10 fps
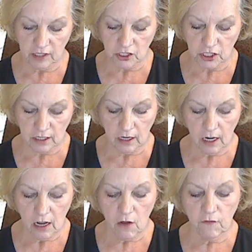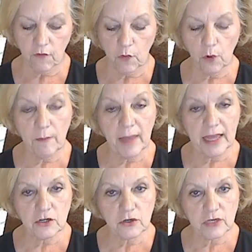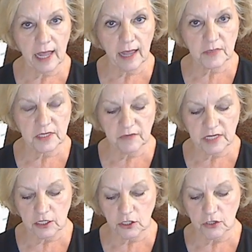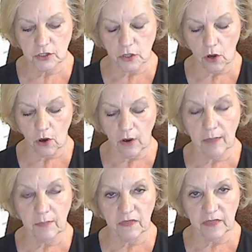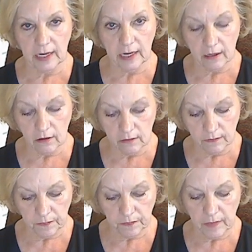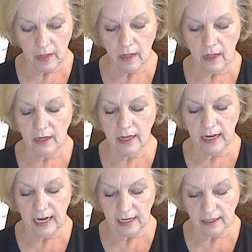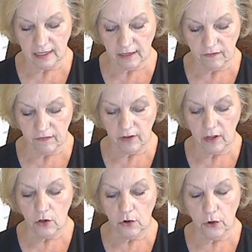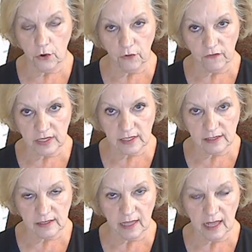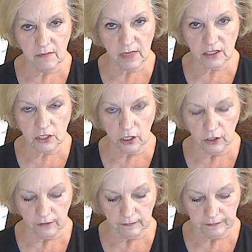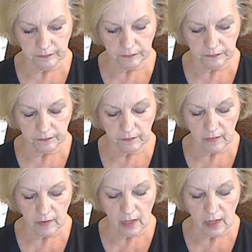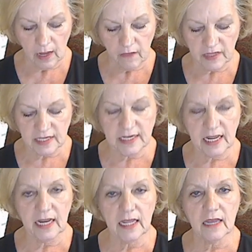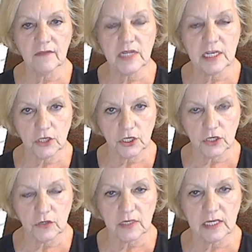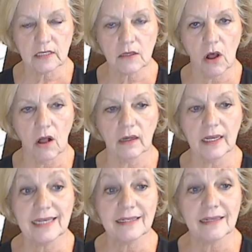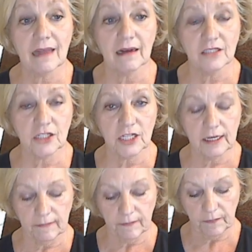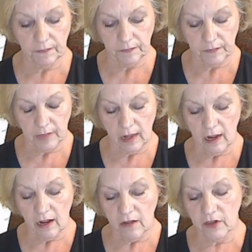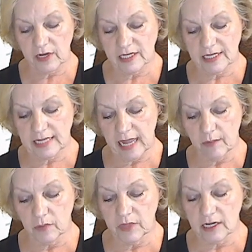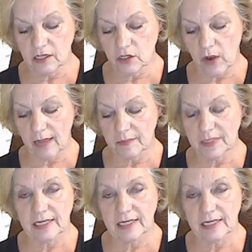The study of tissues is called histology. There is a table that describes the types of epithelial tissue, and these types are simple and stratified, and you need to know the different types and their subtypes.